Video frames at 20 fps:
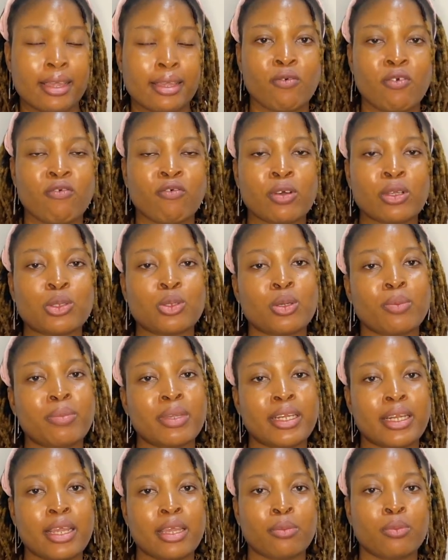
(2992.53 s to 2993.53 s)
We've also
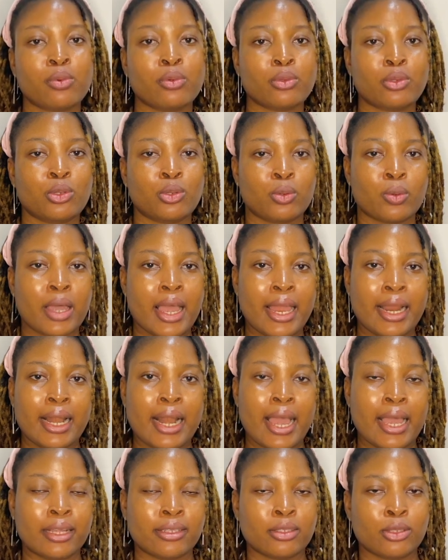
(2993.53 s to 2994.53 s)
been able to
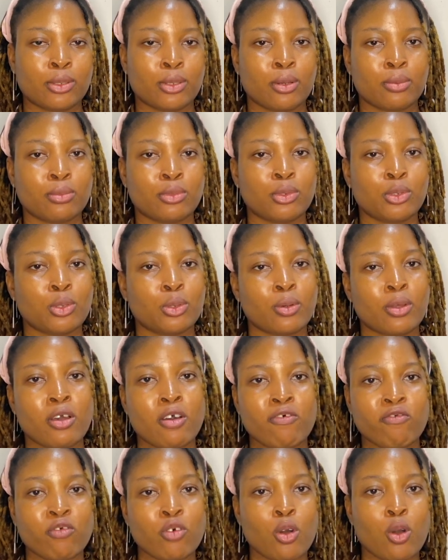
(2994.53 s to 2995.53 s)
highlight some
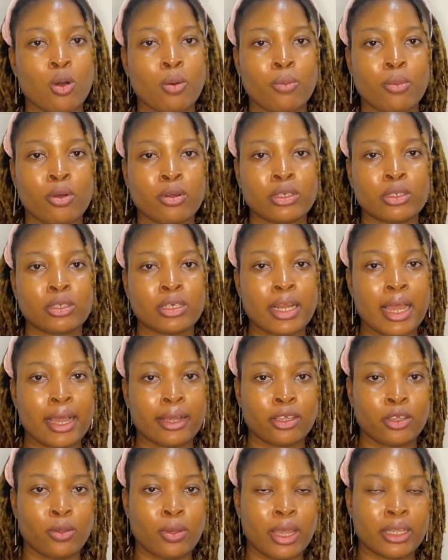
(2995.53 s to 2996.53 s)
12 common
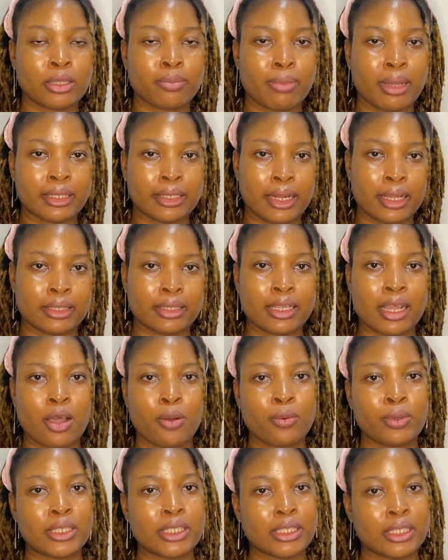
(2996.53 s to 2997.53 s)
dark UX patterns
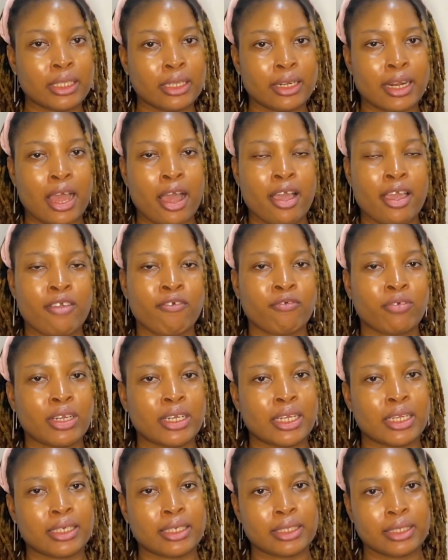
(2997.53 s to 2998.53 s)
that we see in our
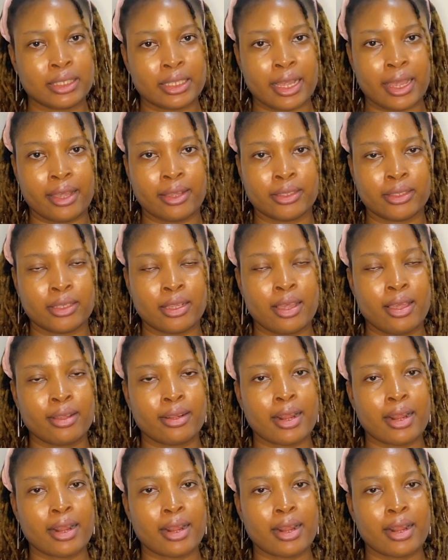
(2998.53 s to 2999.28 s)
everyday designs.